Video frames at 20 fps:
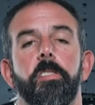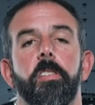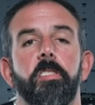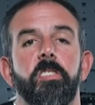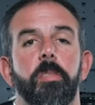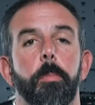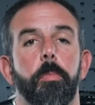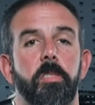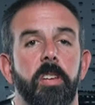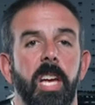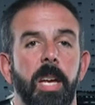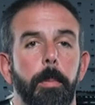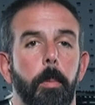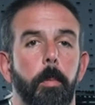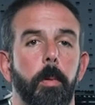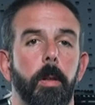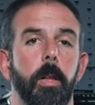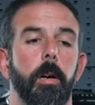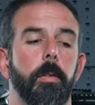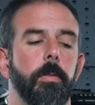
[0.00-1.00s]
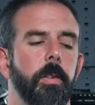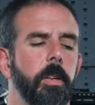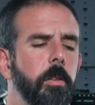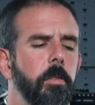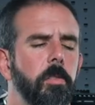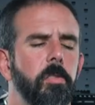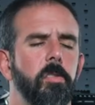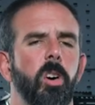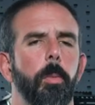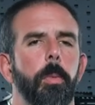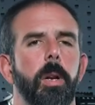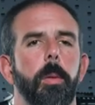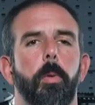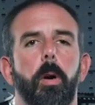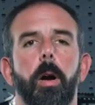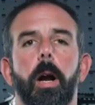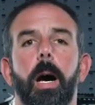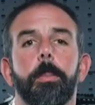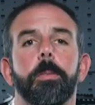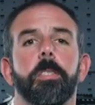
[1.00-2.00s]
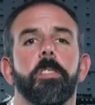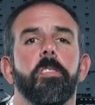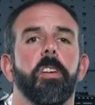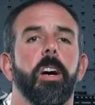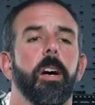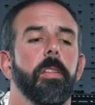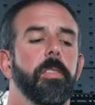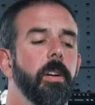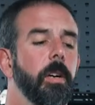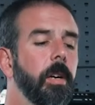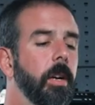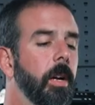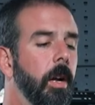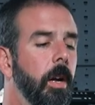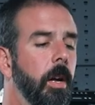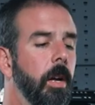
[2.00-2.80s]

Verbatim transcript: system is capable of, and there's so many more options out there.